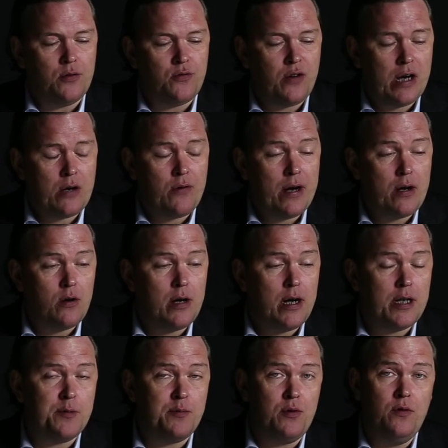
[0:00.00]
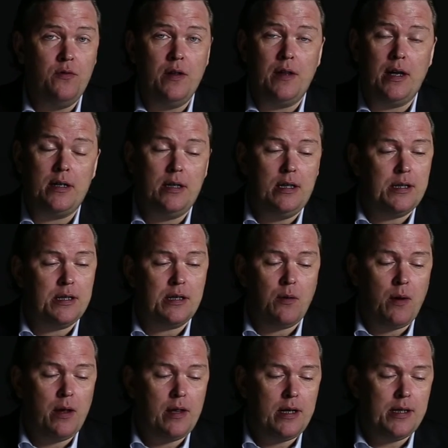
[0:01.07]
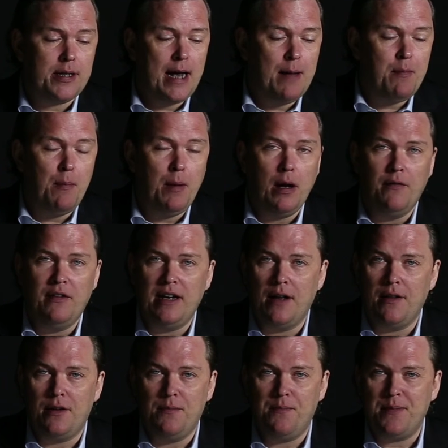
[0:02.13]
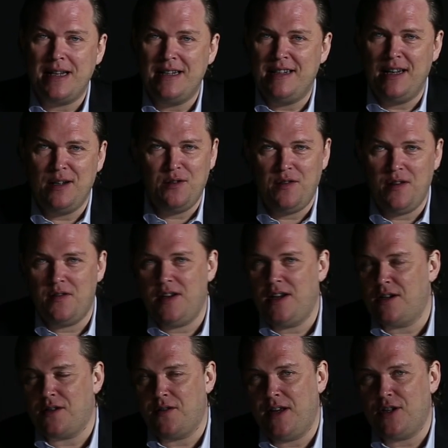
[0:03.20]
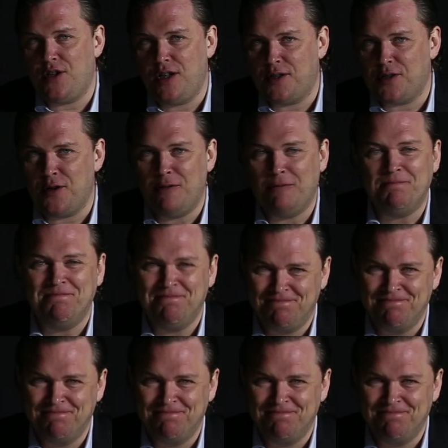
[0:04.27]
track record has proven that this is a wine that is capable of another 10 to 15 years of aging, so